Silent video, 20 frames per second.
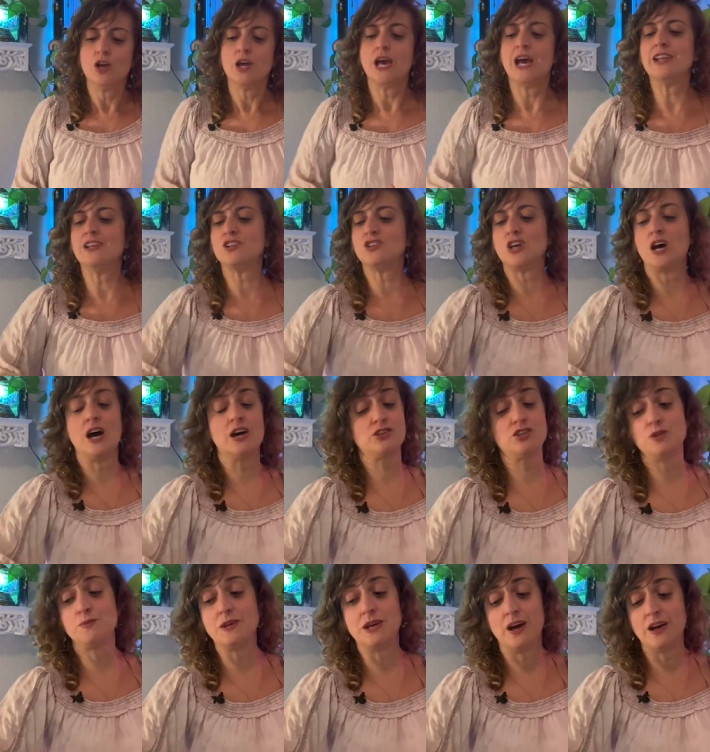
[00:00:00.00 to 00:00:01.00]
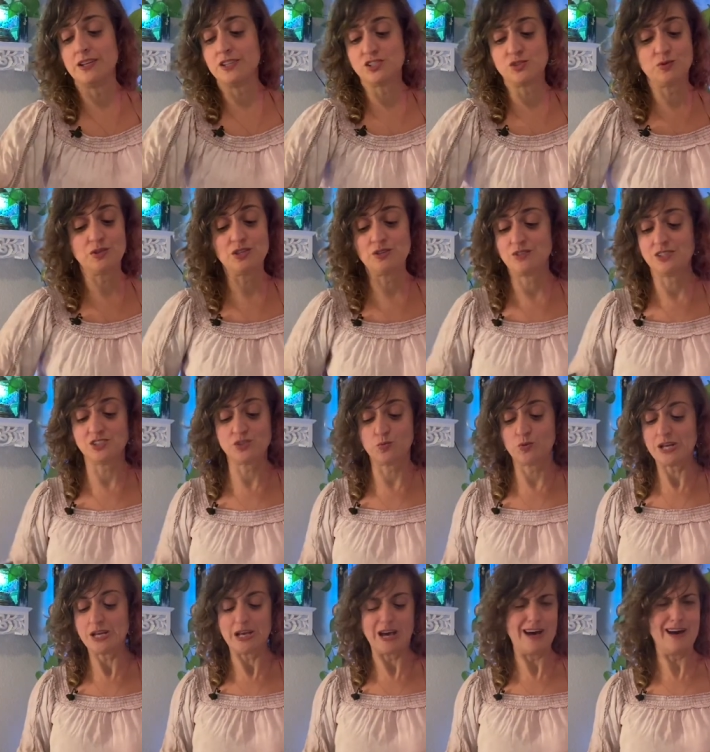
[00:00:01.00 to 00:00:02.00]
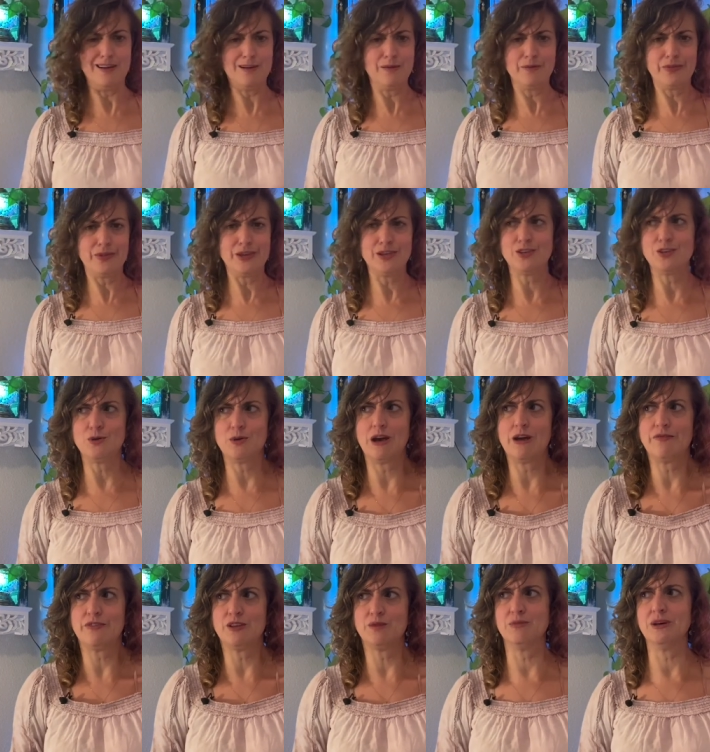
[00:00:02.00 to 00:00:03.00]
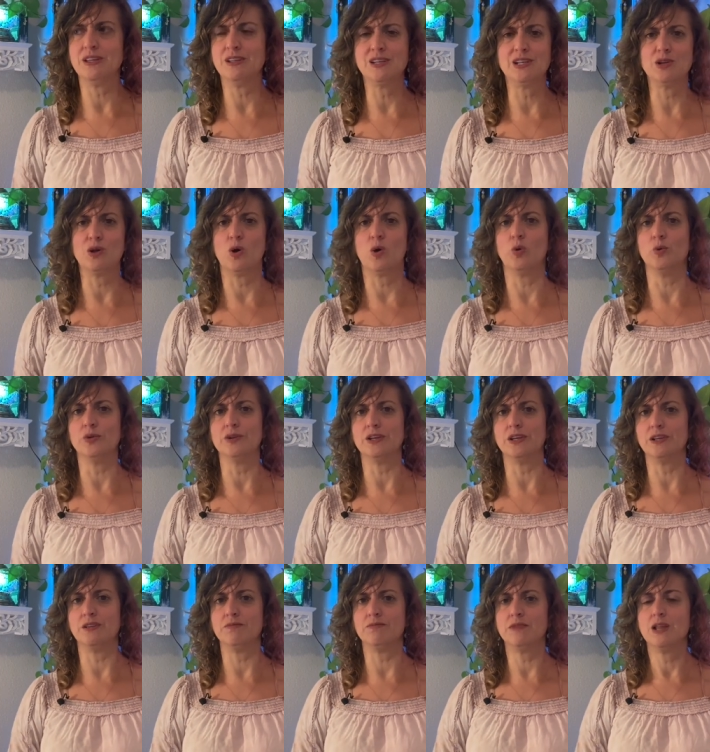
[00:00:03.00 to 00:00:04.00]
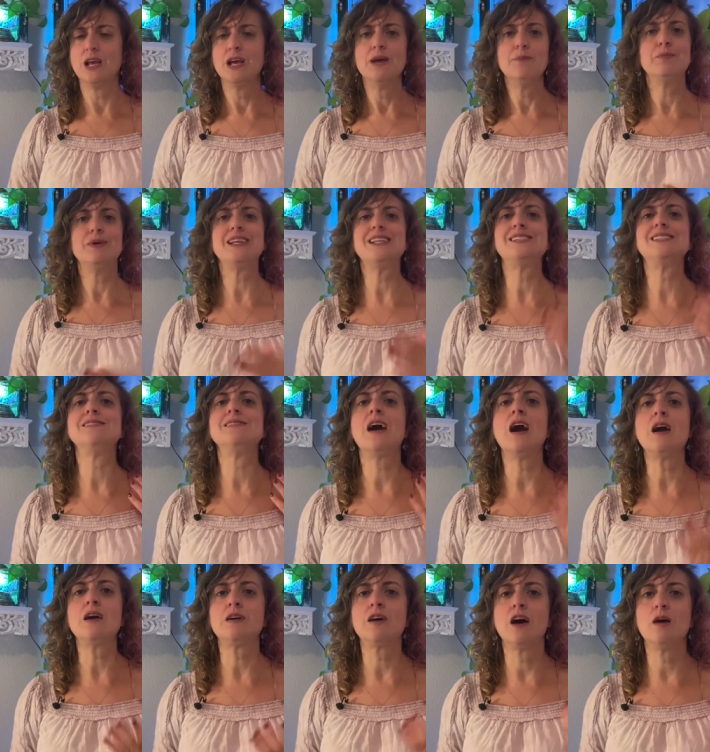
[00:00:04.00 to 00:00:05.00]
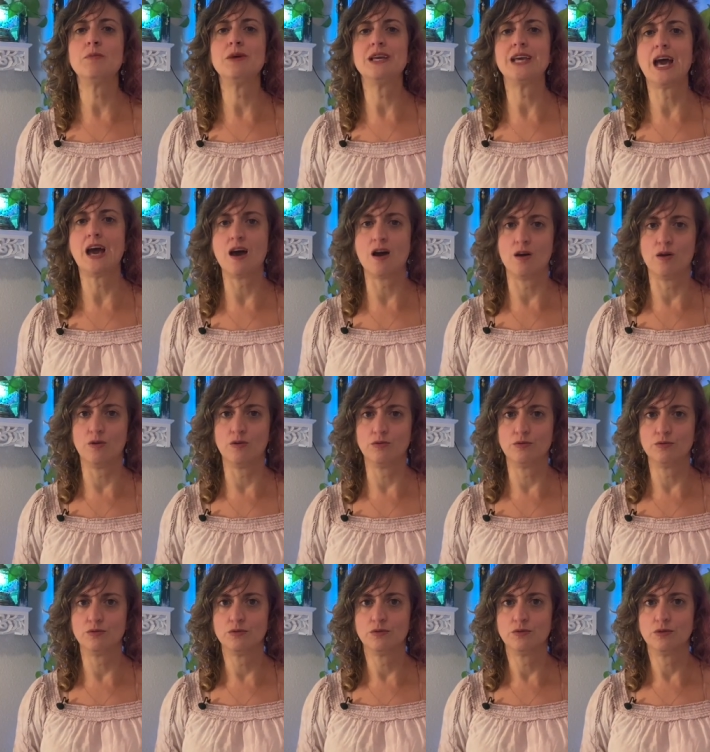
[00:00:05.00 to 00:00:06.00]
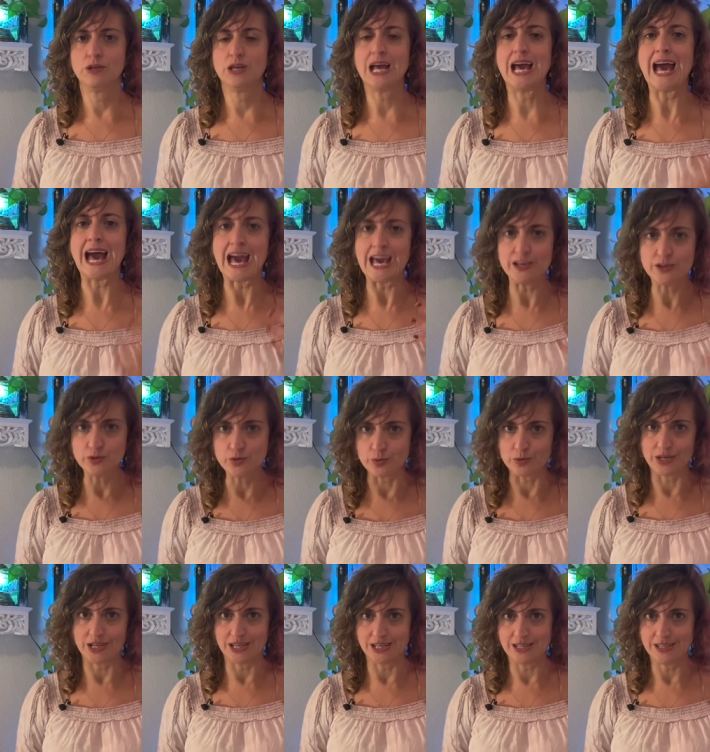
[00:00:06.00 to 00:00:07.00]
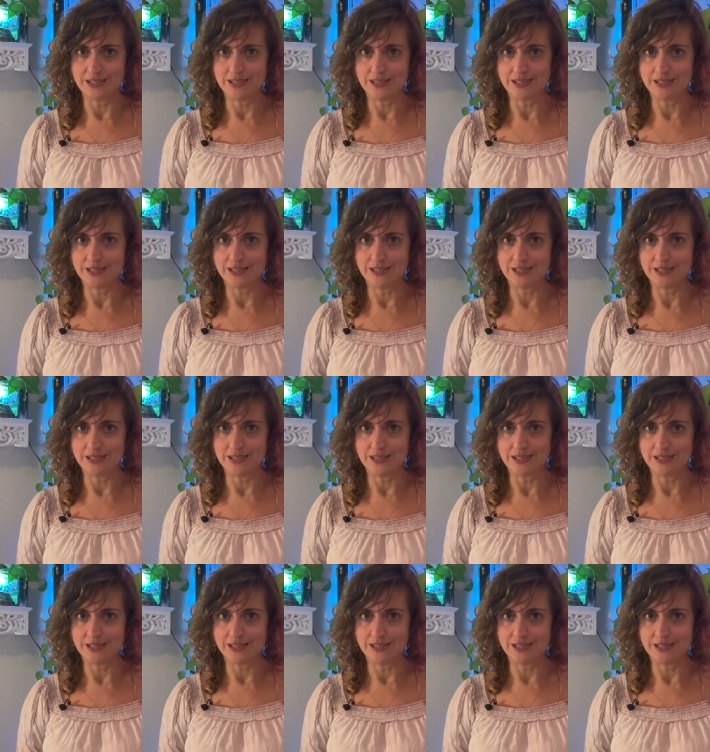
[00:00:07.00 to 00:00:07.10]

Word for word: And uh, to be honest with you, this week, I don't think you have the ability to hold it in, but it's not coming out angry.